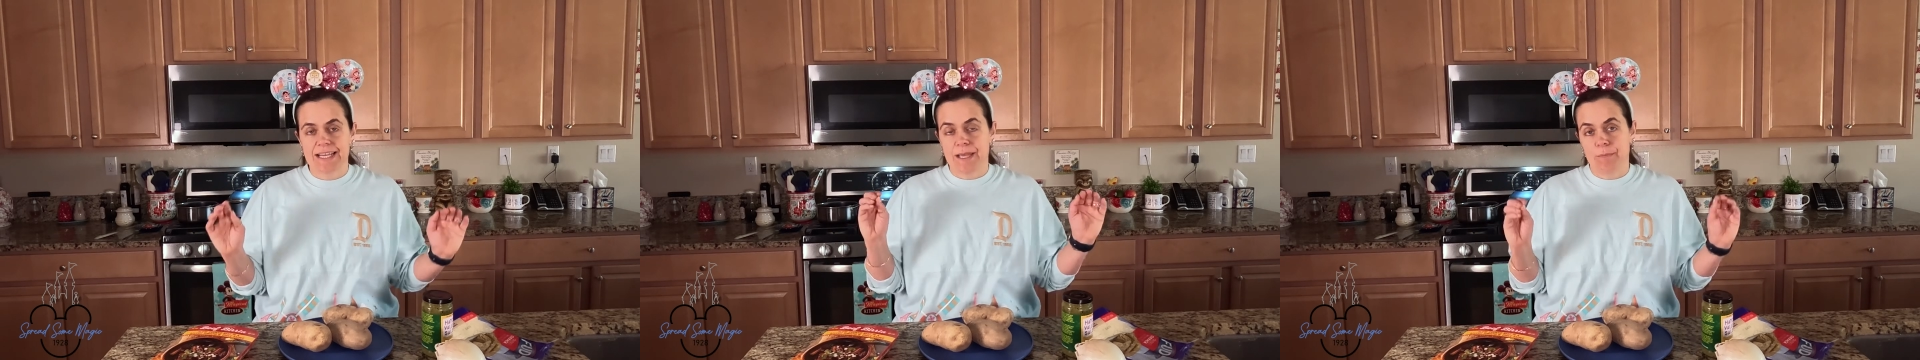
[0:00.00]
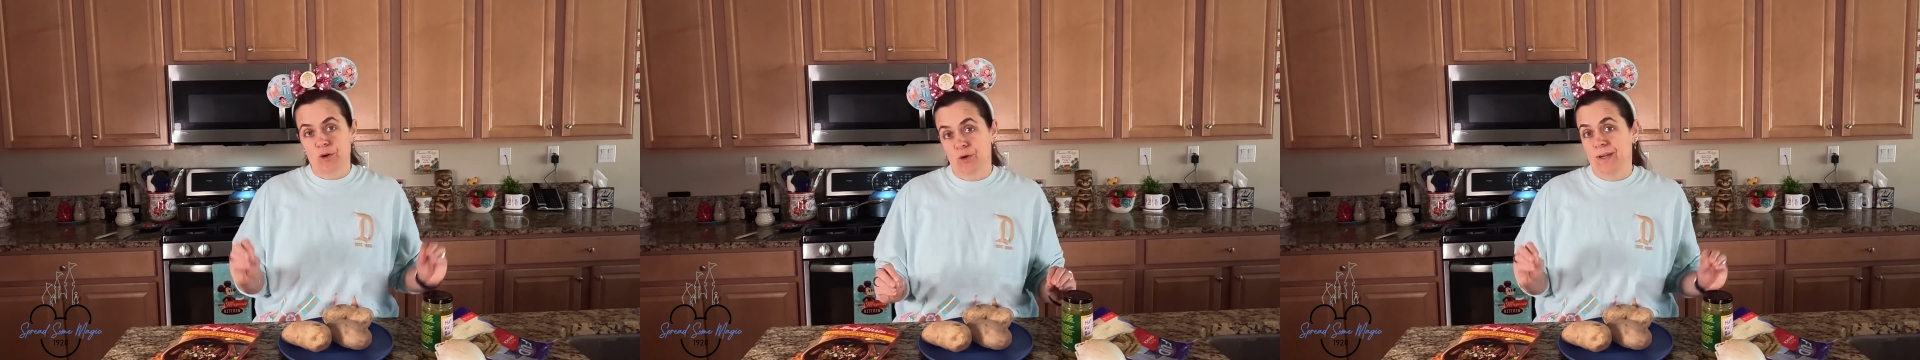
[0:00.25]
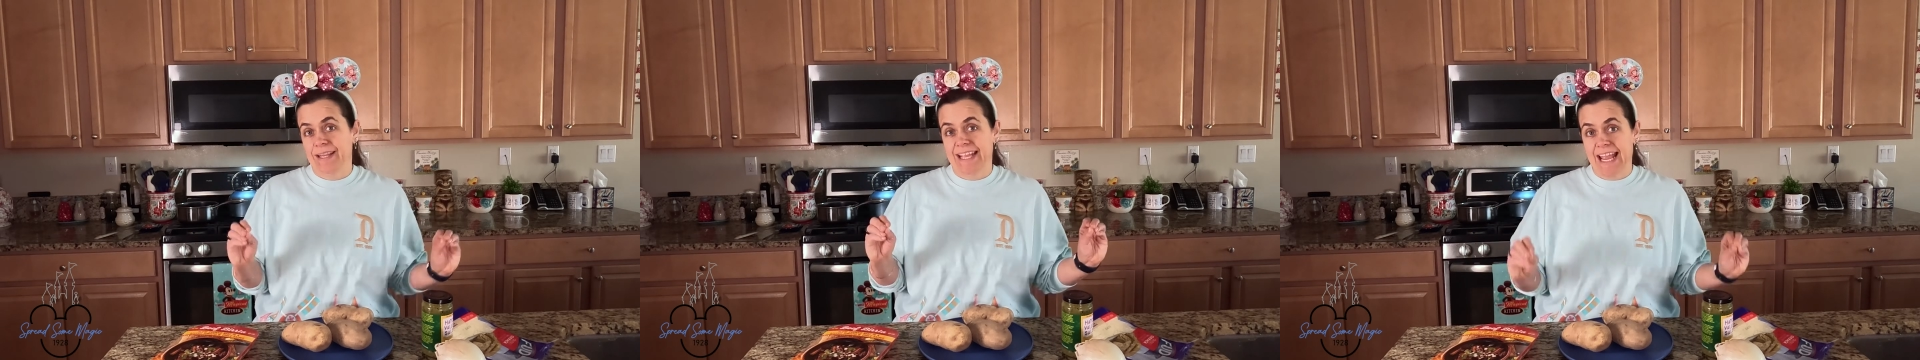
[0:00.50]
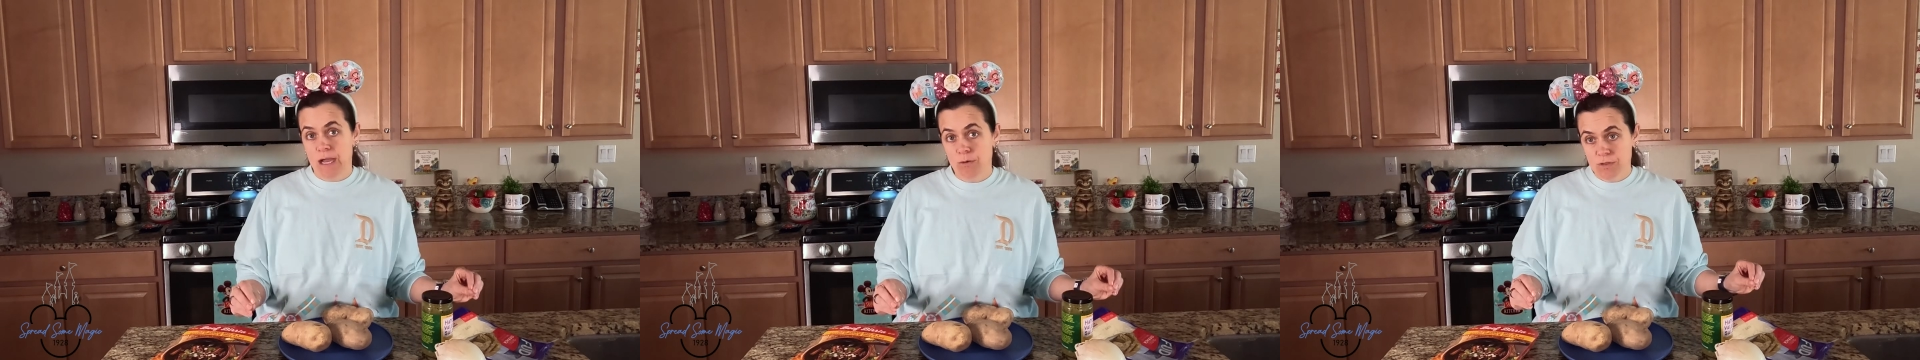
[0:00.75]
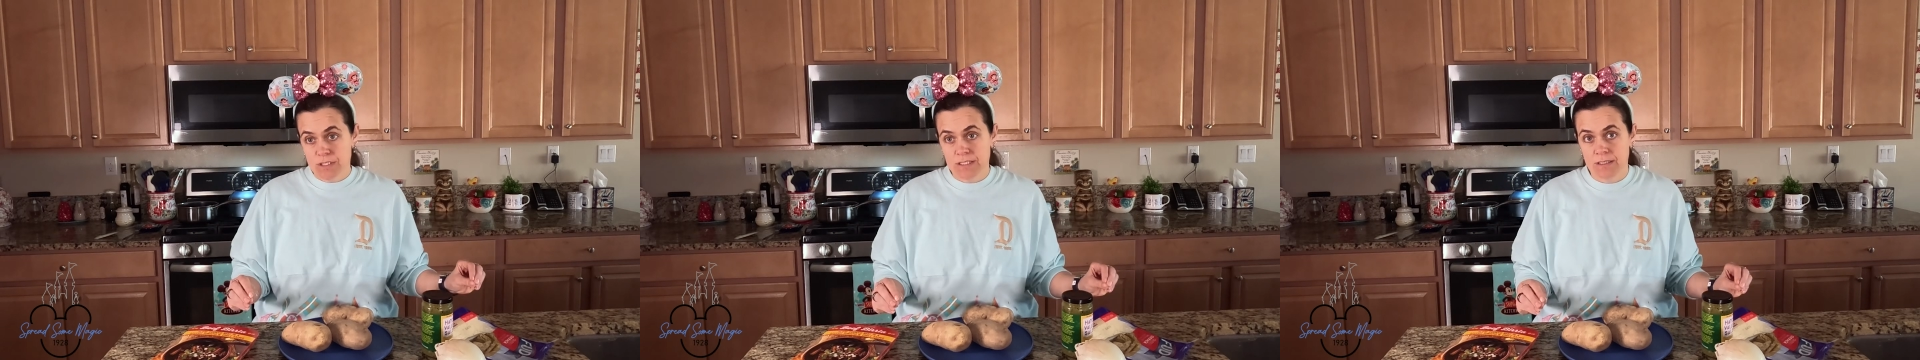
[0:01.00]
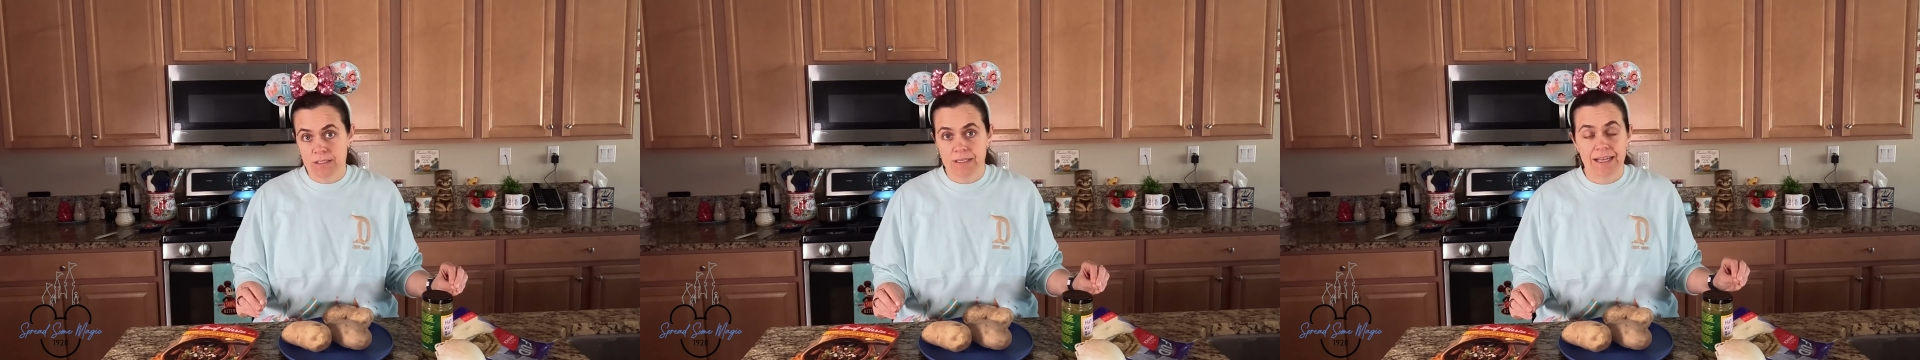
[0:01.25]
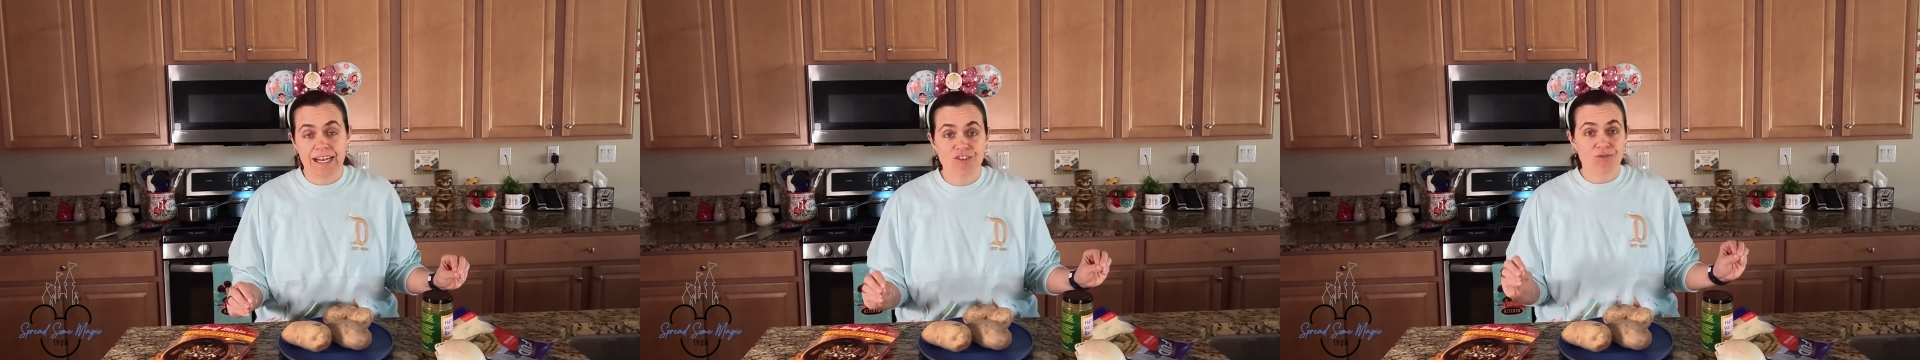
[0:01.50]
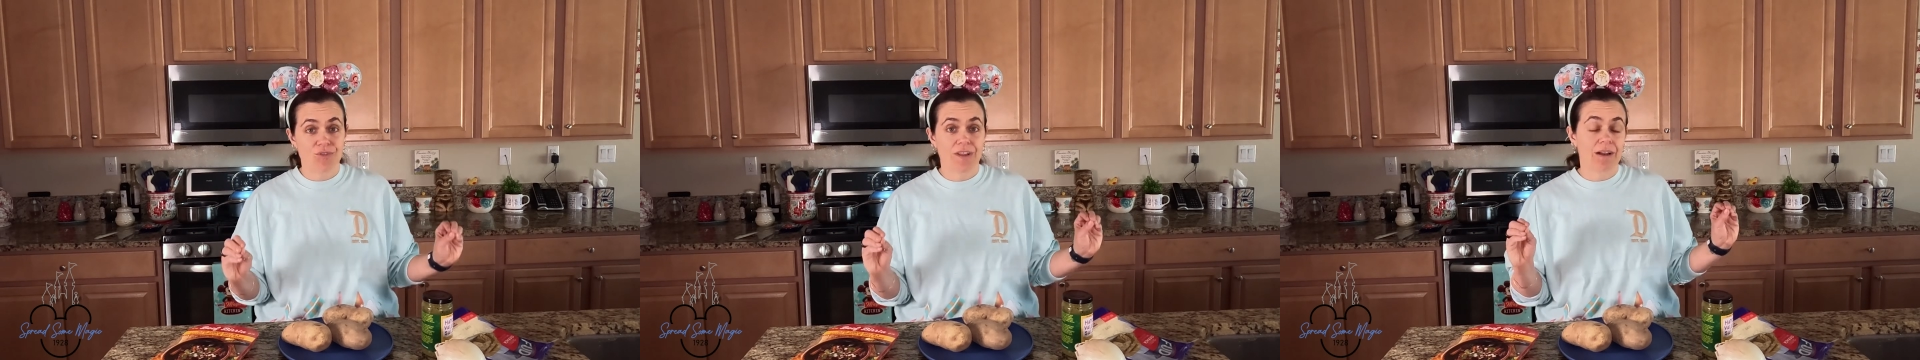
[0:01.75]
I am currently out, and I
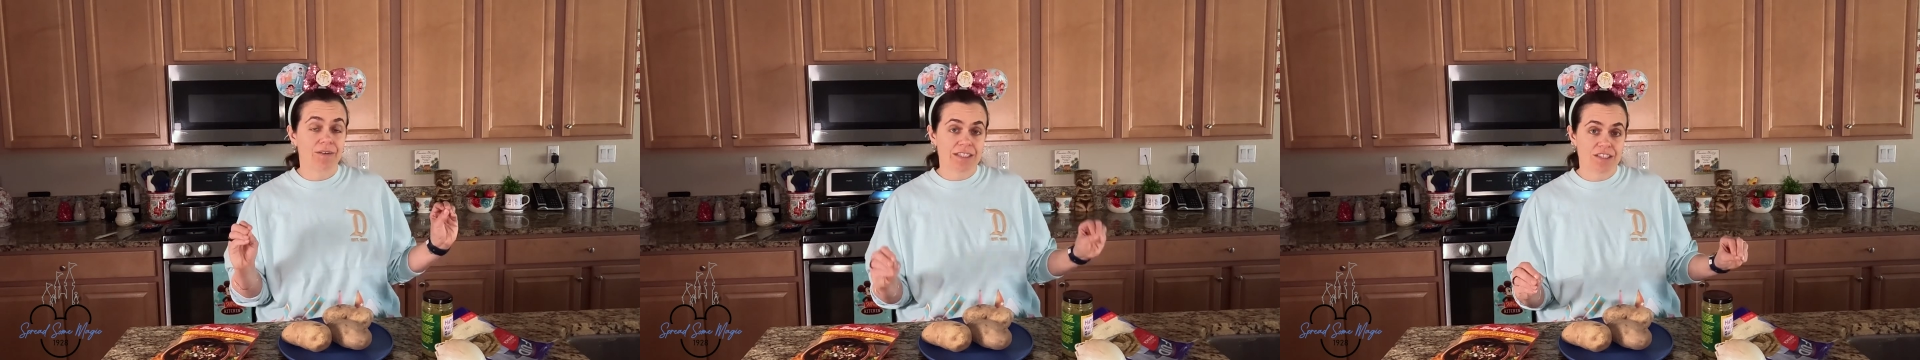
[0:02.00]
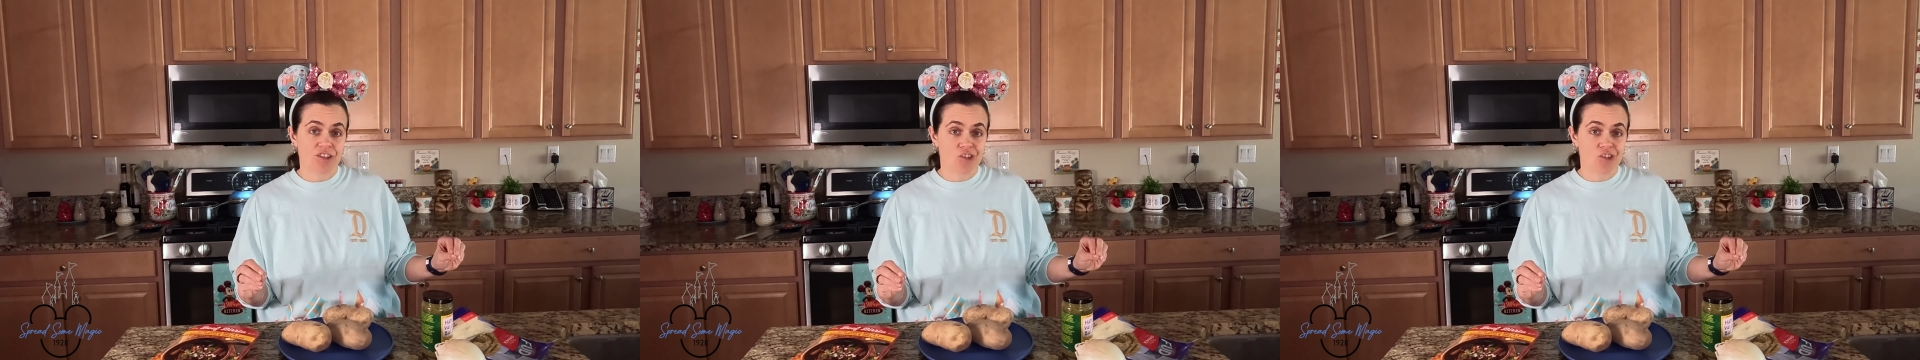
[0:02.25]
don't know that I'll get to